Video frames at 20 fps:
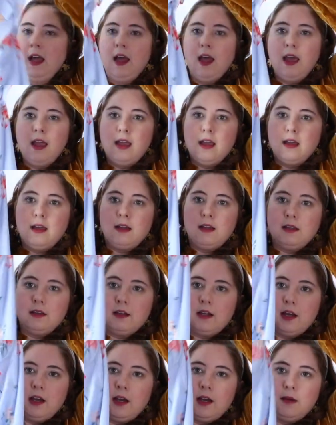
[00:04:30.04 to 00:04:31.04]

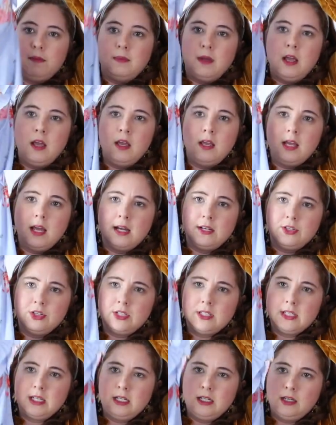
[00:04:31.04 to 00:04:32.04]
And yeah,
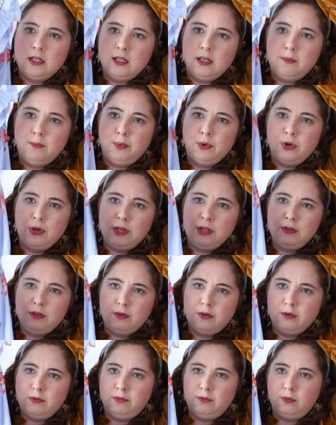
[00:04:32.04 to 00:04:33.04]
just like a pretty
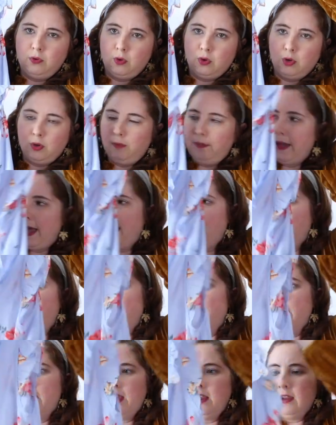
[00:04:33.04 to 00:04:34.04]
little floral
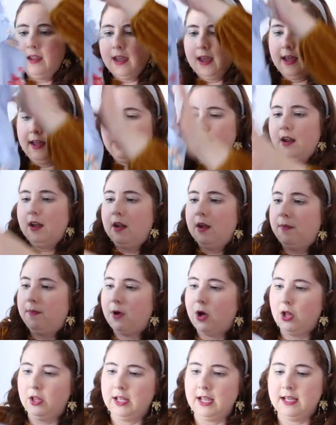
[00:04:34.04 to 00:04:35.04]
pattern. Again,
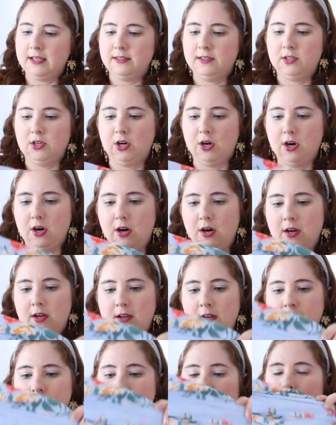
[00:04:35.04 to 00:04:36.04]
polyester,
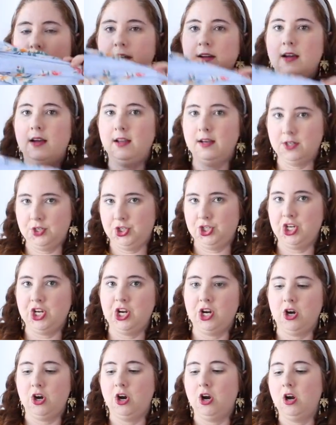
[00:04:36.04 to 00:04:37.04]
kind of
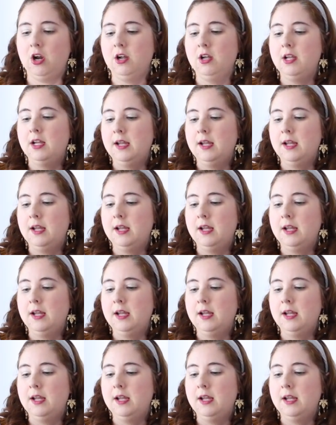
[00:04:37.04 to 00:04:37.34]
sheer.